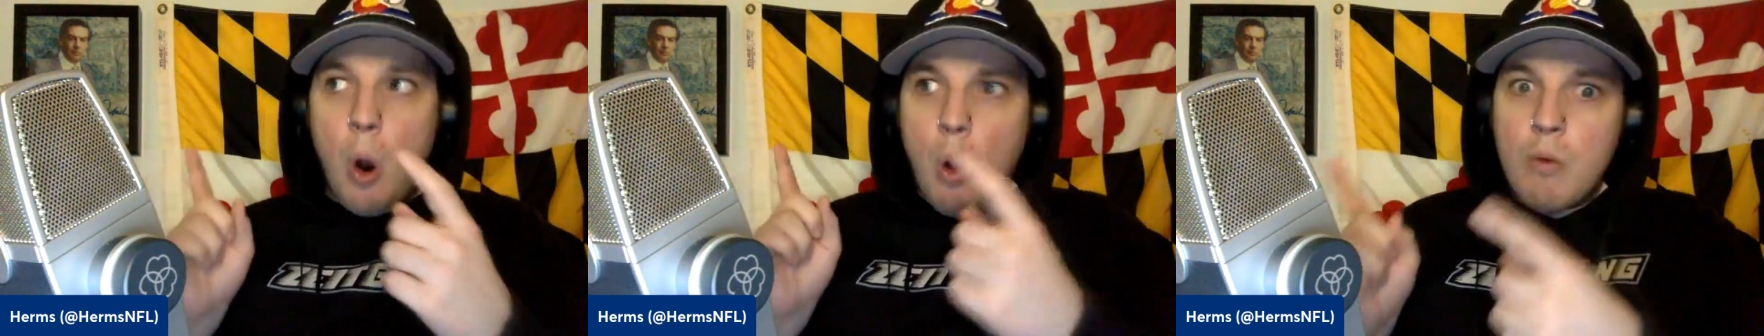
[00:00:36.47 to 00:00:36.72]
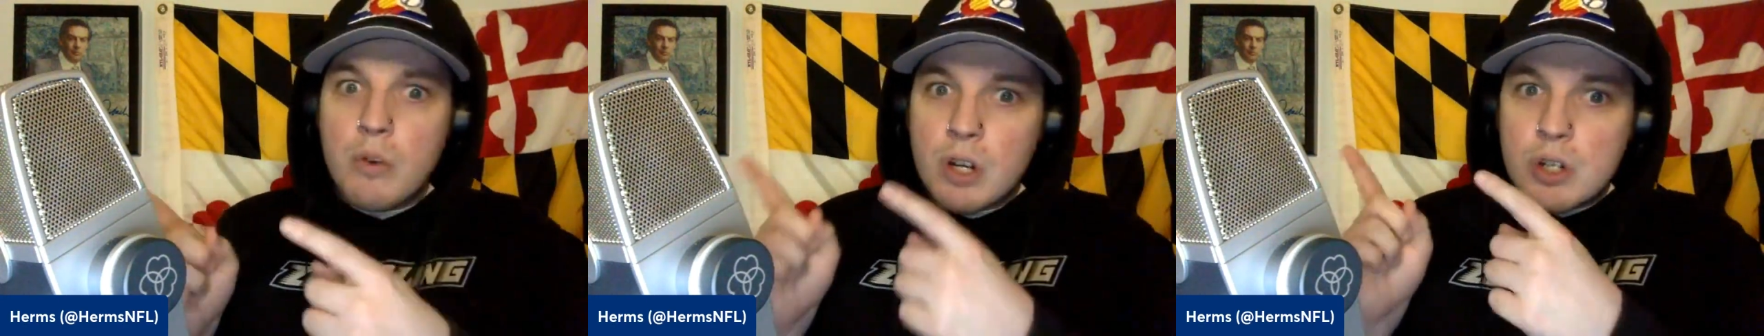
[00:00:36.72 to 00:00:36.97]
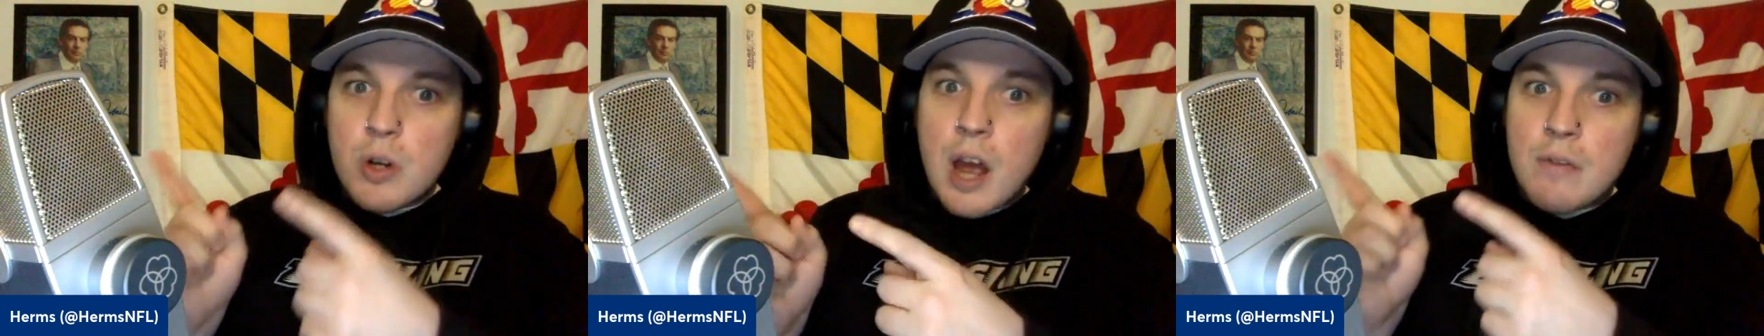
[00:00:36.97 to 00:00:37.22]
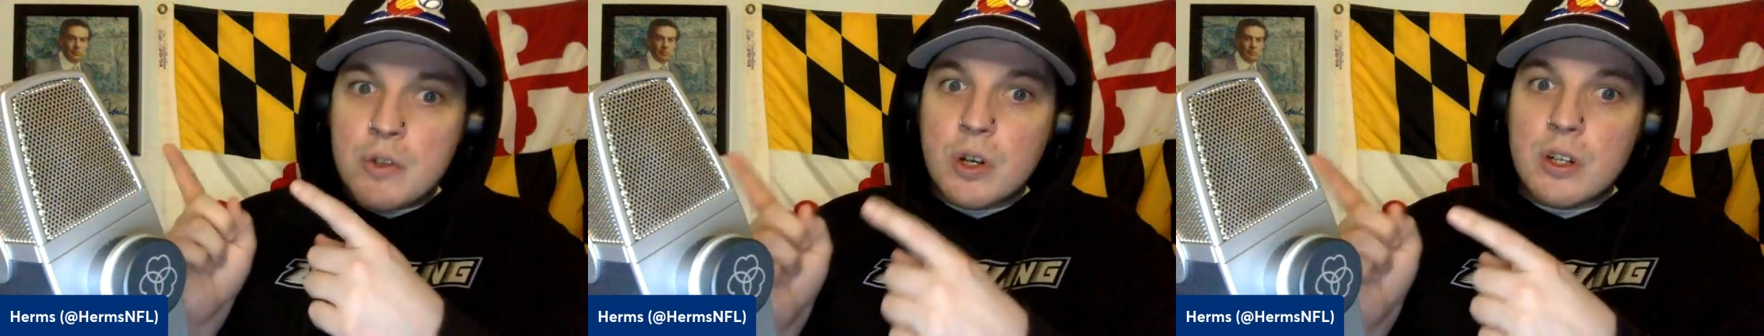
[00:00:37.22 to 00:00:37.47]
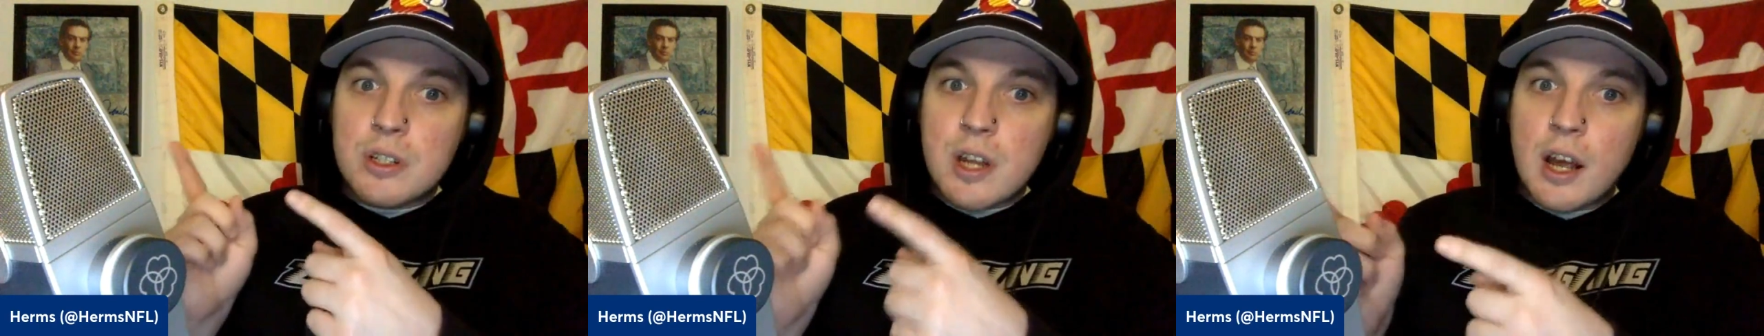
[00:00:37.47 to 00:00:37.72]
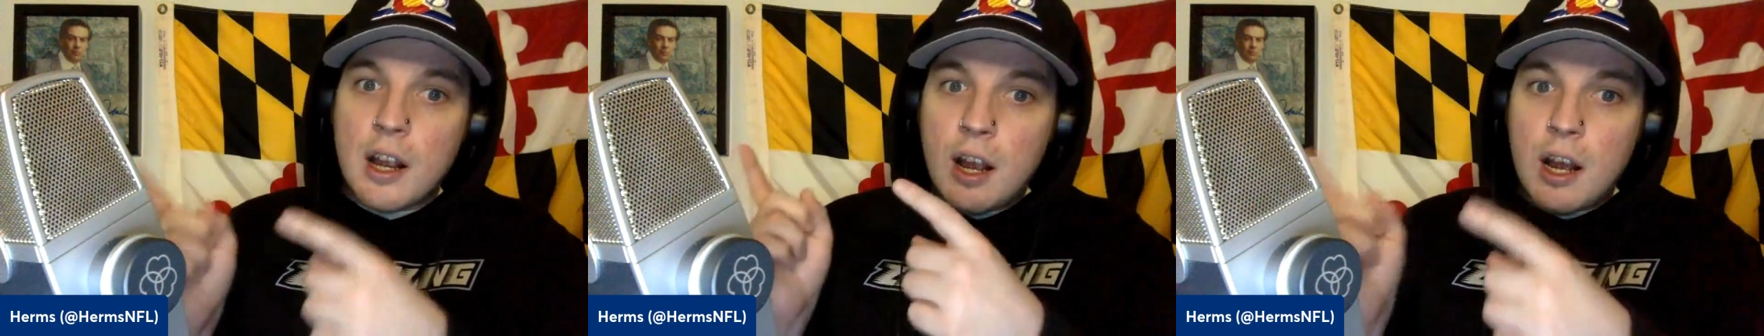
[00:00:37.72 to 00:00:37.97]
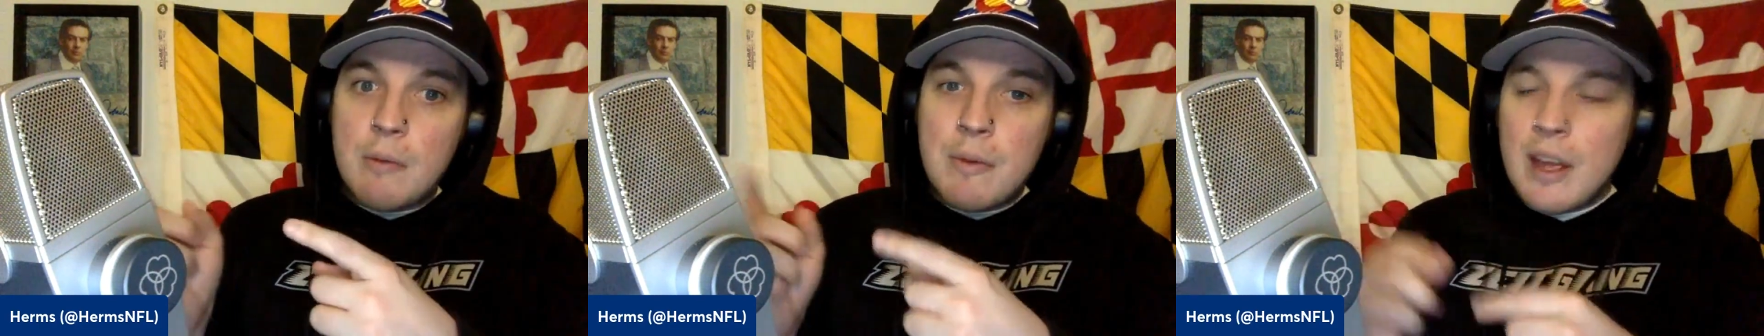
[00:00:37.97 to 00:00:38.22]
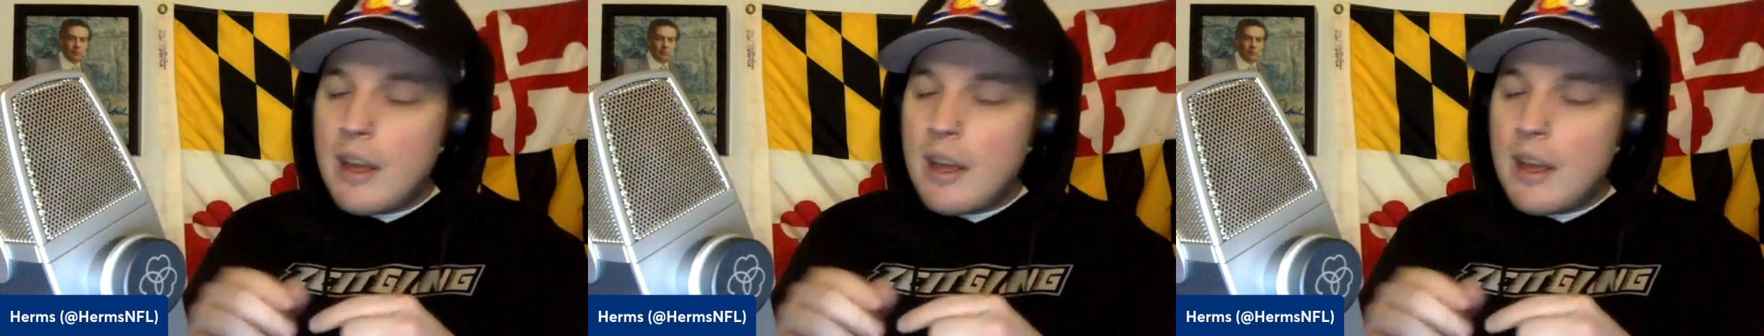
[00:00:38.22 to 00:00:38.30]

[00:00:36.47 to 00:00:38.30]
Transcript: over at DraftSharks.com.